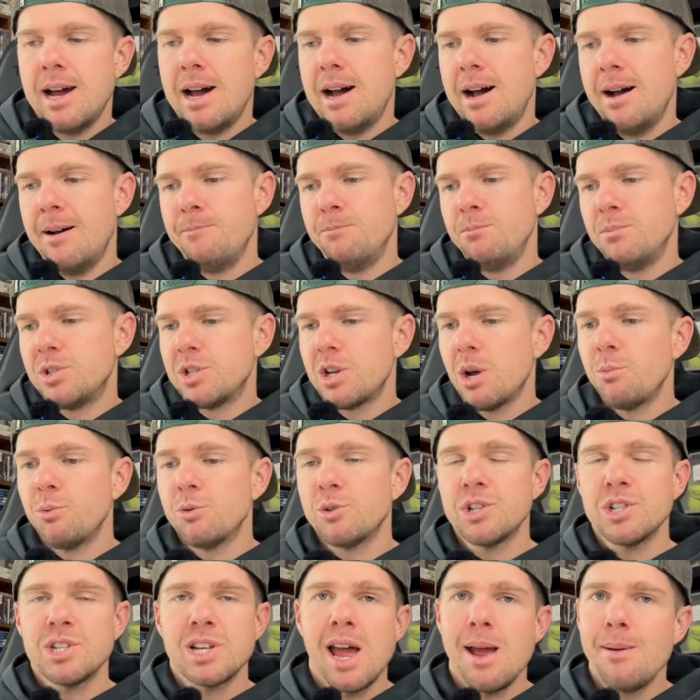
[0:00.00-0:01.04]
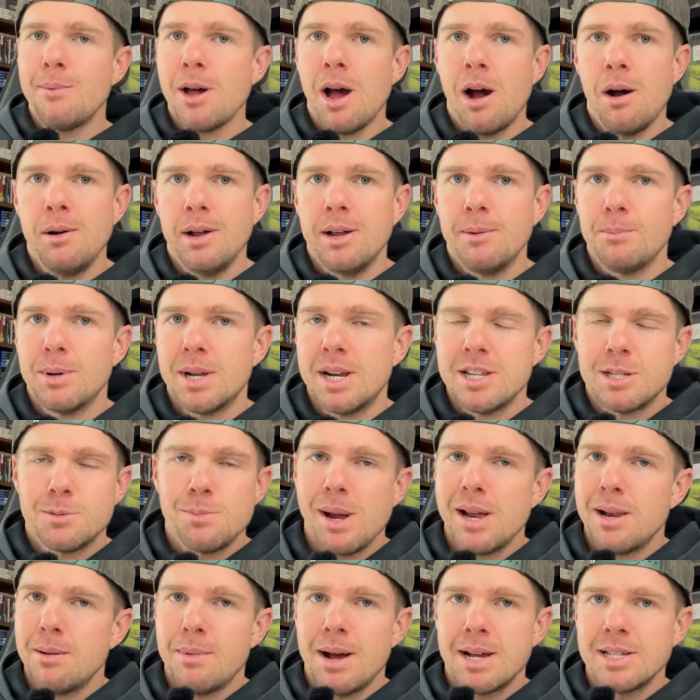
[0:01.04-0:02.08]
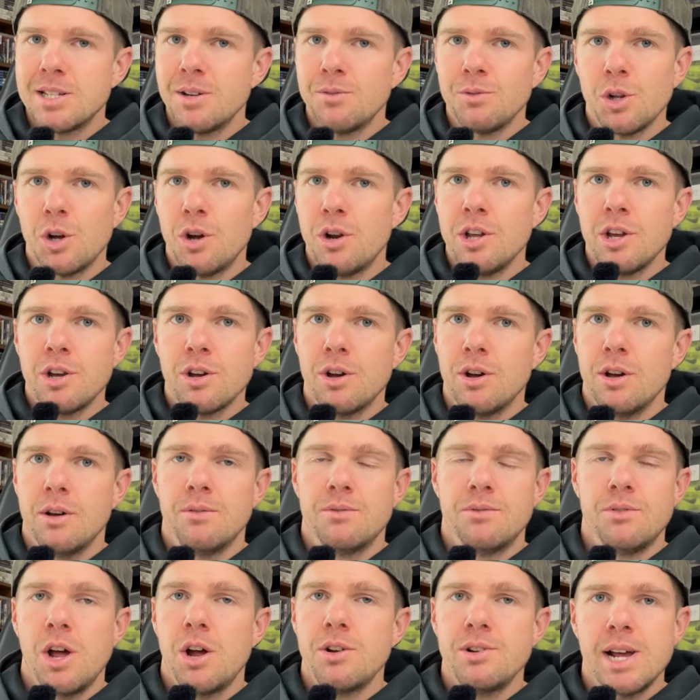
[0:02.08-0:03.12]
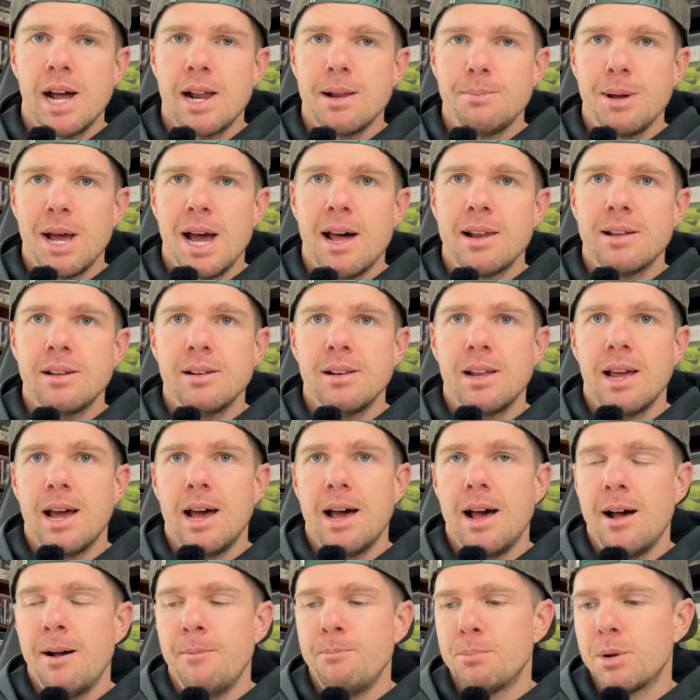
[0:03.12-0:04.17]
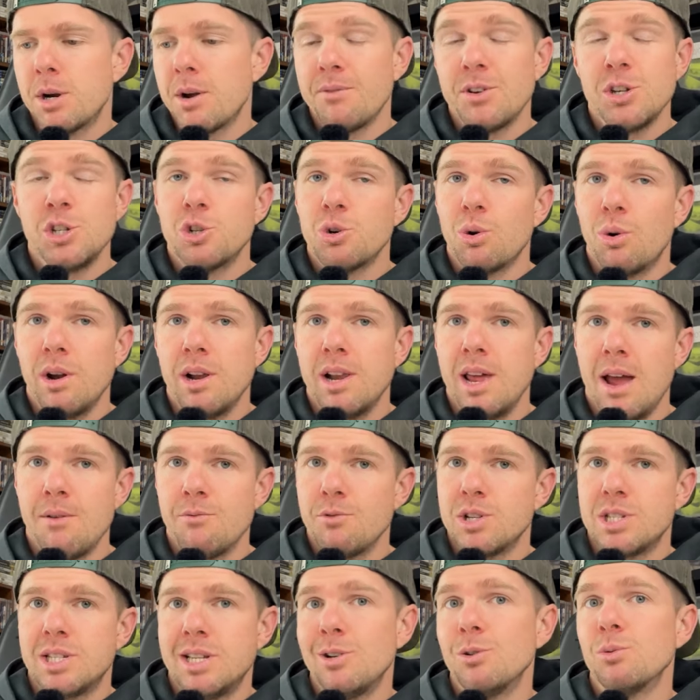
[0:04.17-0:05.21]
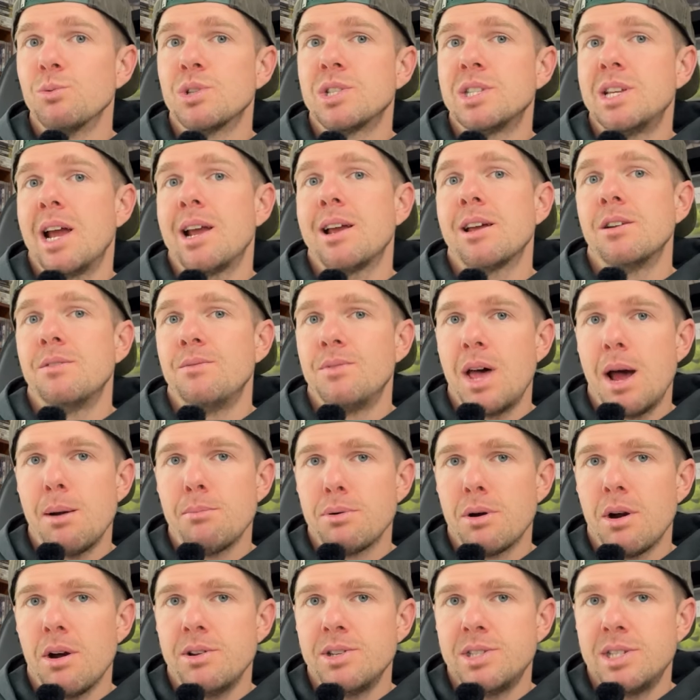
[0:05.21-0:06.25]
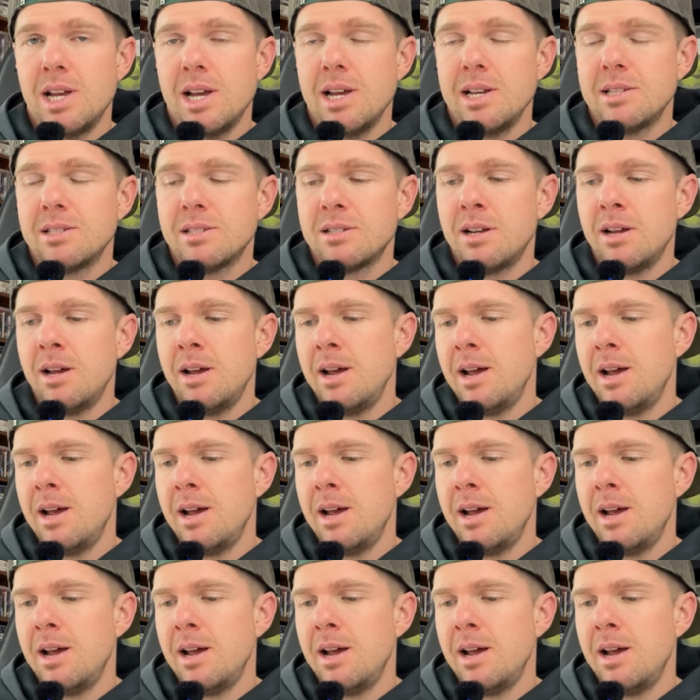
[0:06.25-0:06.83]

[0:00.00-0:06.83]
Um, so we'll just keep going. But it's been a massive learning curve, no doubt about it. Um, but I've enjoyed every single second of that process.